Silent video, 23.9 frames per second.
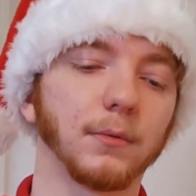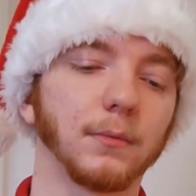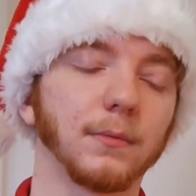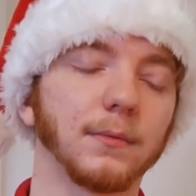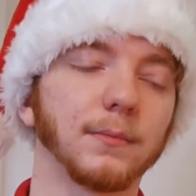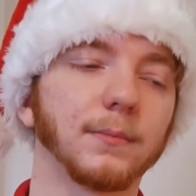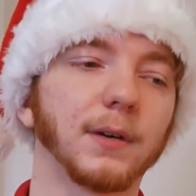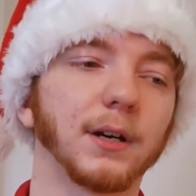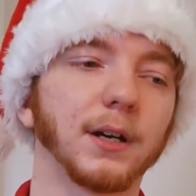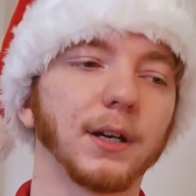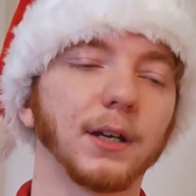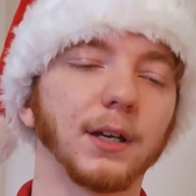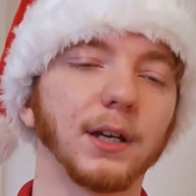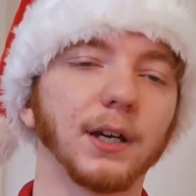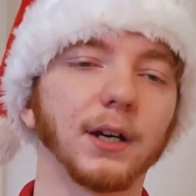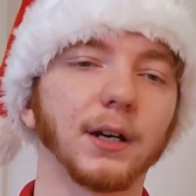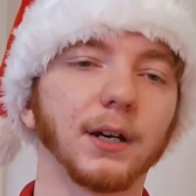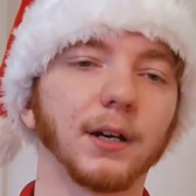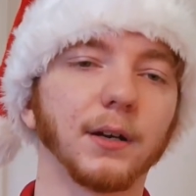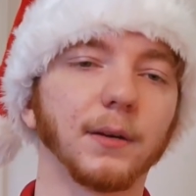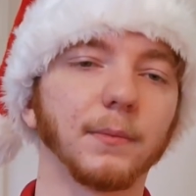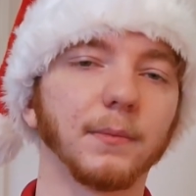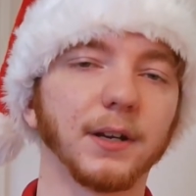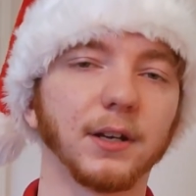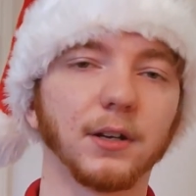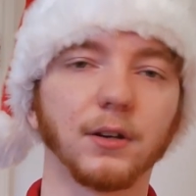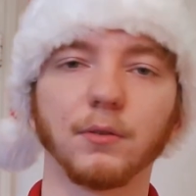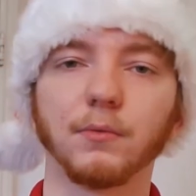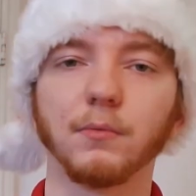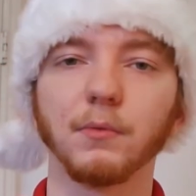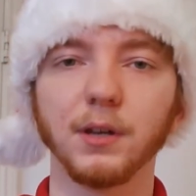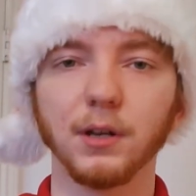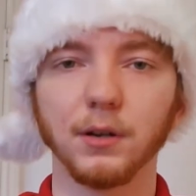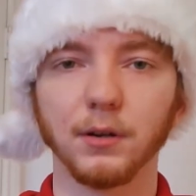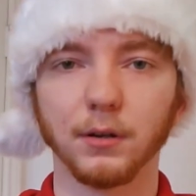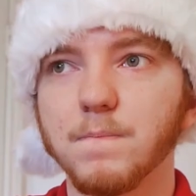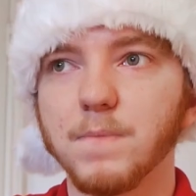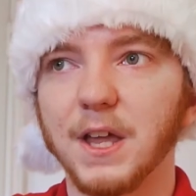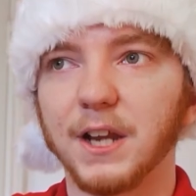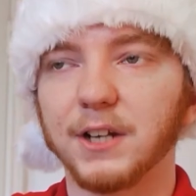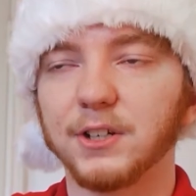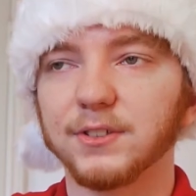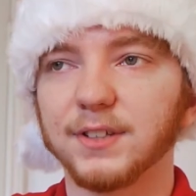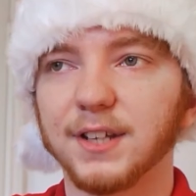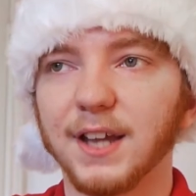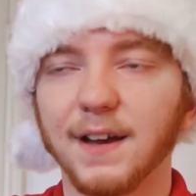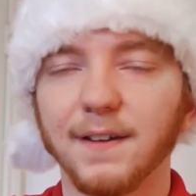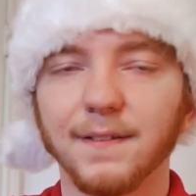my my career and
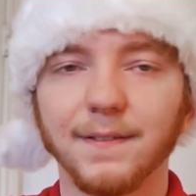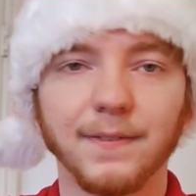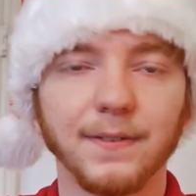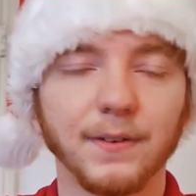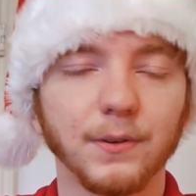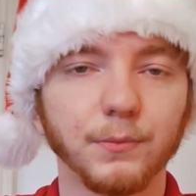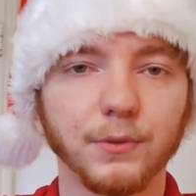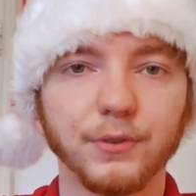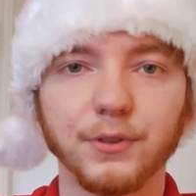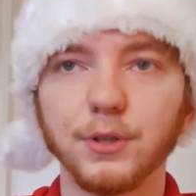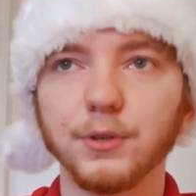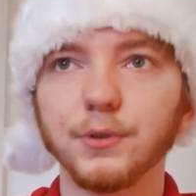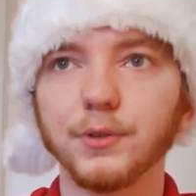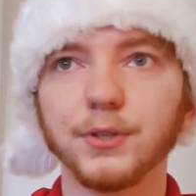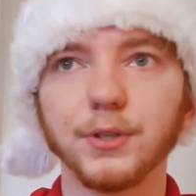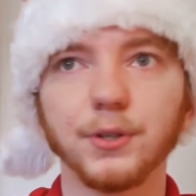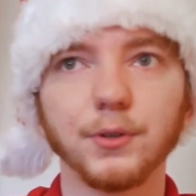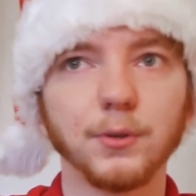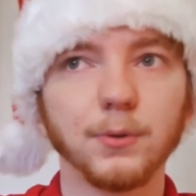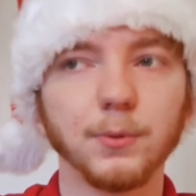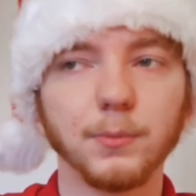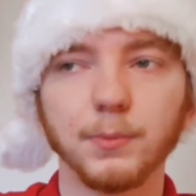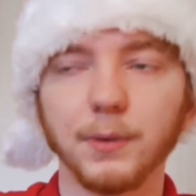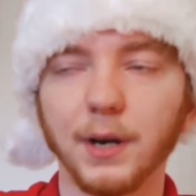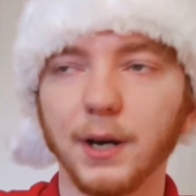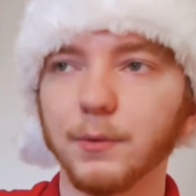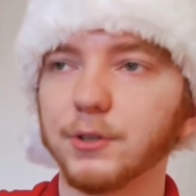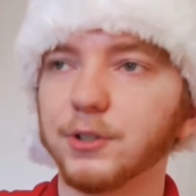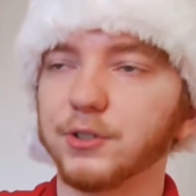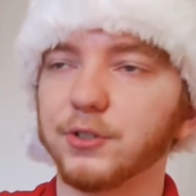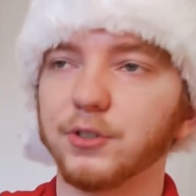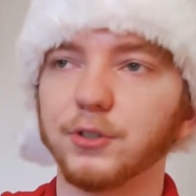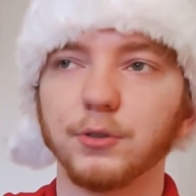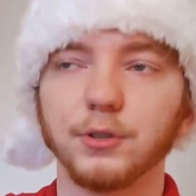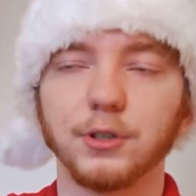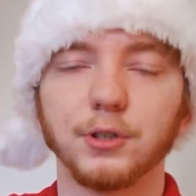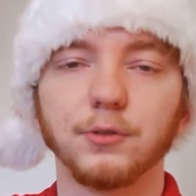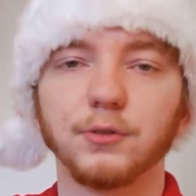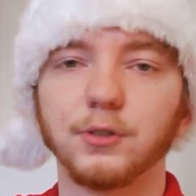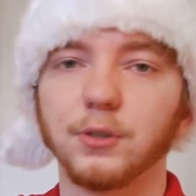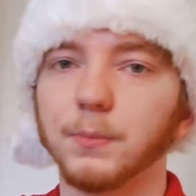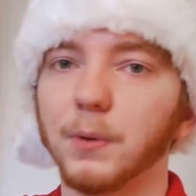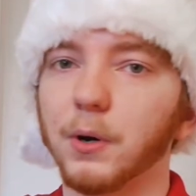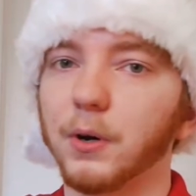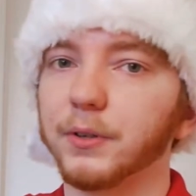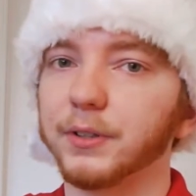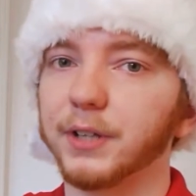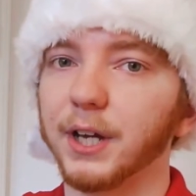just have fun with YouTube. I would just do
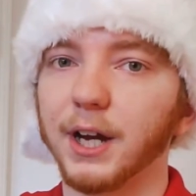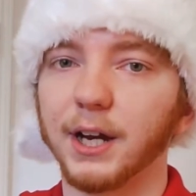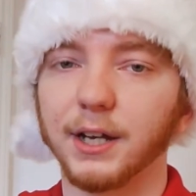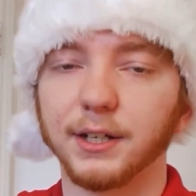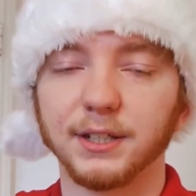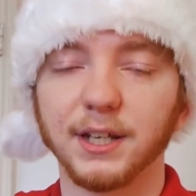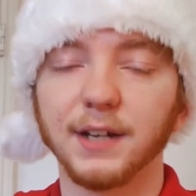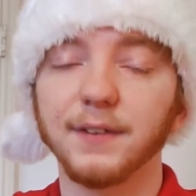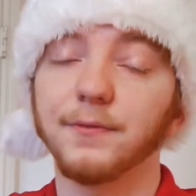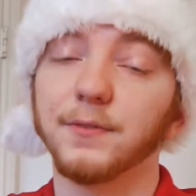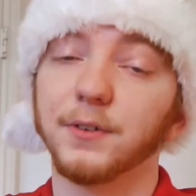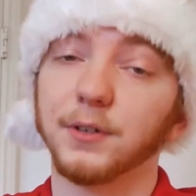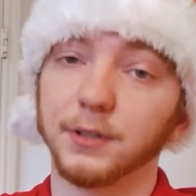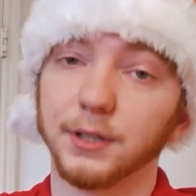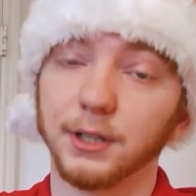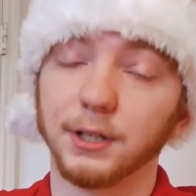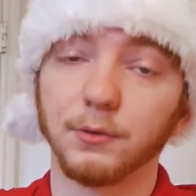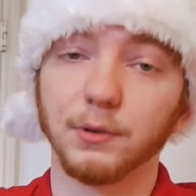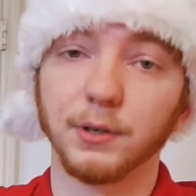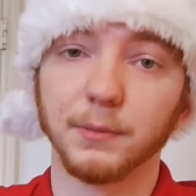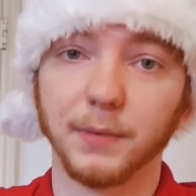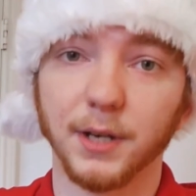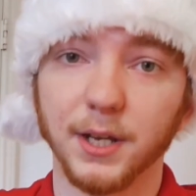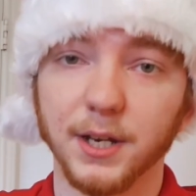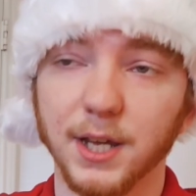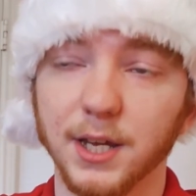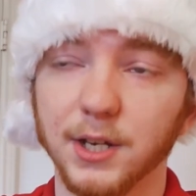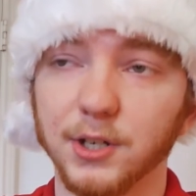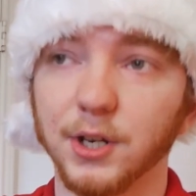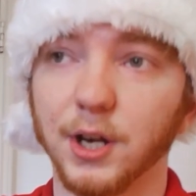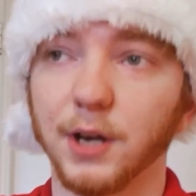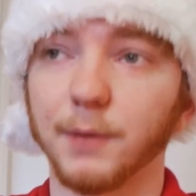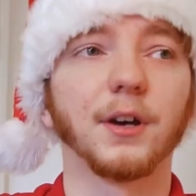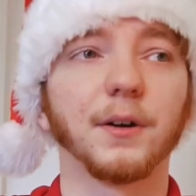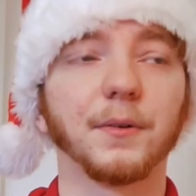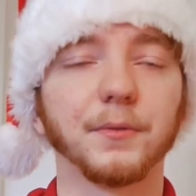YouTube all day. I'd definitely quit my day job.